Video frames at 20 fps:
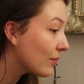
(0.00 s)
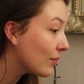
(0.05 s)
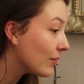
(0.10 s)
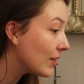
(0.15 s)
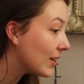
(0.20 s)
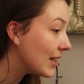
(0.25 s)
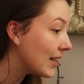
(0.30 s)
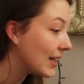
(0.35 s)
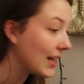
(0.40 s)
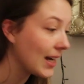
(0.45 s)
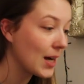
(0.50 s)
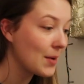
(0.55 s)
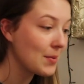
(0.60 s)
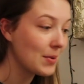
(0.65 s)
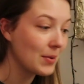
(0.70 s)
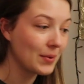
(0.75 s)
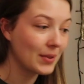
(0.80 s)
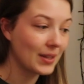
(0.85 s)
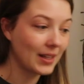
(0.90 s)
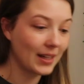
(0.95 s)
Really
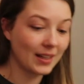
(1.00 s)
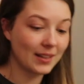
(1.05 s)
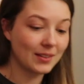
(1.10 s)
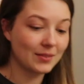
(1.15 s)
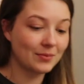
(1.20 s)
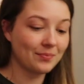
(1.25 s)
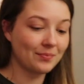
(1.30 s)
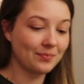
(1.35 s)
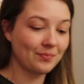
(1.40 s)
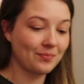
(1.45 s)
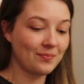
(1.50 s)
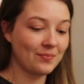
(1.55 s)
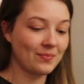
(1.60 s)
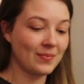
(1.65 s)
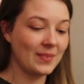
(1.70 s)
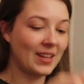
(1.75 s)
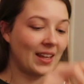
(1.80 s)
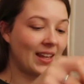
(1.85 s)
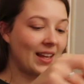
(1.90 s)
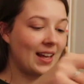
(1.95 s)
happy with that.
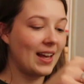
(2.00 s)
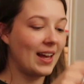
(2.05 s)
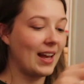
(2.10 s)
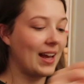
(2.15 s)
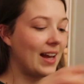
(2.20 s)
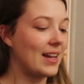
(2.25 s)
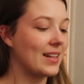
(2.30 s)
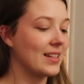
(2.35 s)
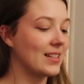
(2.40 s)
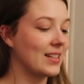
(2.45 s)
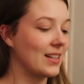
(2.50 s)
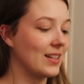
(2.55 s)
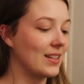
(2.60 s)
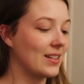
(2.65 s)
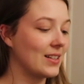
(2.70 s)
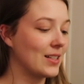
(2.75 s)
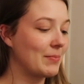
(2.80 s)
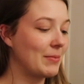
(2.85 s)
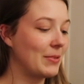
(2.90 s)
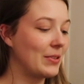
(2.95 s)
And
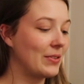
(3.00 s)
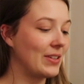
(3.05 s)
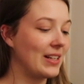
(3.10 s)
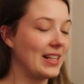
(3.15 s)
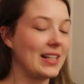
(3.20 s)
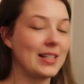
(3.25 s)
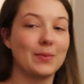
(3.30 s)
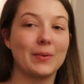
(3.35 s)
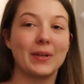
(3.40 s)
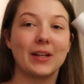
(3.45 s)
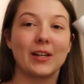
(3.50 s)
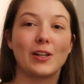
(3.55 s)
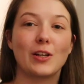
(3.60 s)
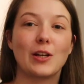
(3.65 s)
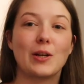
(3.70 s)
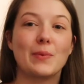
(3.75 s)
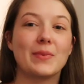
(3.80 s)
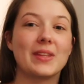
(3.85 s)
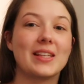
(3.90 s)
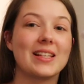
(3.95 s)
last but not least, we're going to
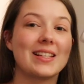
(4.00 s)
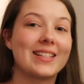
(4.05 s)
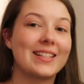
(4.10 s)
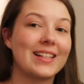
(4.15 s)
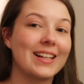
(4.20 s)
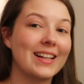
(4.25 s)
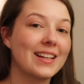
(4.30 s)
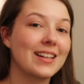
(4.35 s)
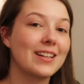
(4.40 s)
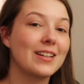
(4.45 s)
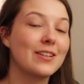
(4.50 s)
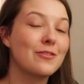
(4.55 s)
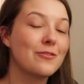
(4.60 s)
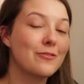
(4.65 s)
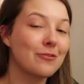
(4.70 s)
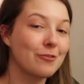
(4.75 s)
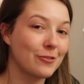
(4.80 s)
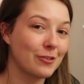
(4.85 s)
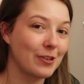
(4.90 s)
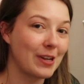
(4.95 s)
go with the
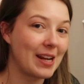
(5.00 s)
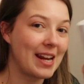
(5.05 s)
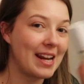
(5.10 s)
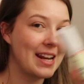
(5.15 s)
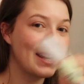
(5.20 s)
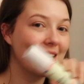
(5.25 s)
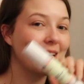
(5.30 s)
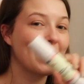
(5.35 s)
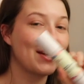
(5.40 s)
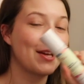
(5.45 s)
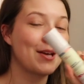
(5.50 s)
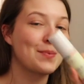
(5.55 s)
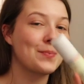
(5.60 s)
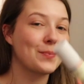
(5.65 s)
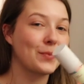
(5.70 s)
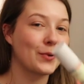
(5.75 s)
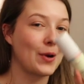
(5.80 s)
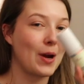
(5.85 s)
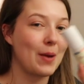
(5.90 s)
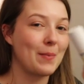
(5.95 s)
silicone-free
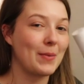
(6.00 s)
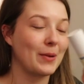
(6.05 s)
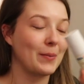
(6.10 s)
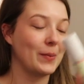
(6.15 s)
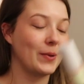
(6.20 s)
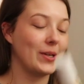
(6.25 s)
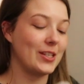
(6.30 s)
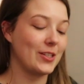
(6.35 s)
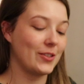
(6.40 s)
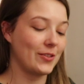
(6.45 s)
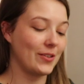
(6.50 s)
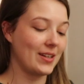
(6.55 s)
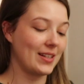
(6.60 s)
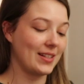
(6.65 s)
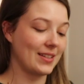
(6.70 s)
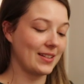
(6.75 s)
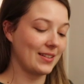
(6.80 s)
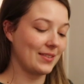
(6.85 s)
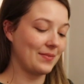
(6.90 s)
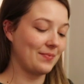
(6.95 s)
priming
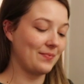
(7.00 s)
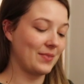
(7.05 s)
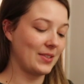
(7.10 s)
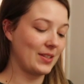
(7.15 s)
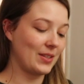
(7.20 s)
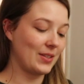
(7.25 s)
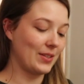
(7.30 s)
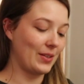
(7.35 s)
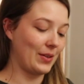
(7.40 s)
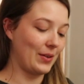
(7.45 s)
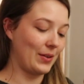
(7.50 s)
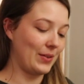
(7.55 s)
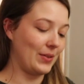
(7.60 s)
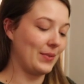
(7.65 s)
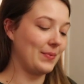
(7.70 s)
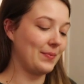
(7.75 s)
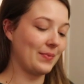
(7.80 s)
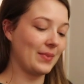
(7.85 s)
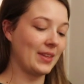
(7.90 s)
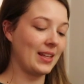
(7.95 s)
moisturiser. So
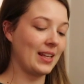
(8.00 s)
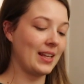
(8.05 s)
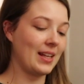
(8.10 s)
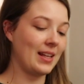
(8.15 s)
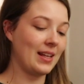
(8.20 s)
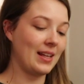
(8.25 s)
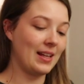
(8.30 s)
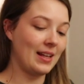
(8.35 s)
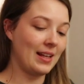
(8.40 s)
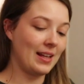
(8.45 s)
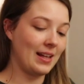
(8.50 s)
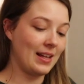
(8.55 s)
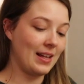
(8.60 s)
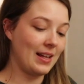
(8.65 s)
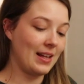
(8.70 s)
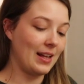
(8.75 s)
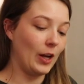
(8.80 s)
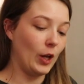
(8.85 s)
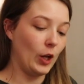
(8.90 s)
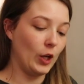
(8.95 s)

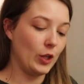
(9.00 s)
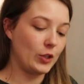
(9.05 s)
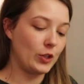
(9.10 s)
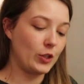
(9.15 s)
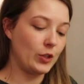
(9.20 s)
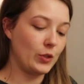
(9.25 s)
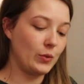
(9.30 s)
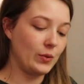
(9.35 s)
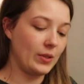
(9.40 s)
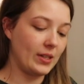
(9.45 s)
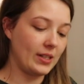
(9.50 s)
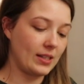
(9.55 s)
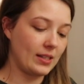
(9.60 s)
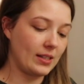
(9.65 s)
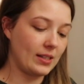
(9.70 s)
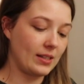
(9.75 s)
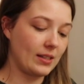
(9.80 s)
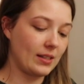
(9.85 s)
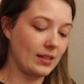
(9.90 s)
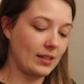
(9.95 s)
let's do
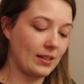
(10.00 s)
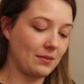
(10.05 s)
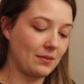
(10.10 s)
this.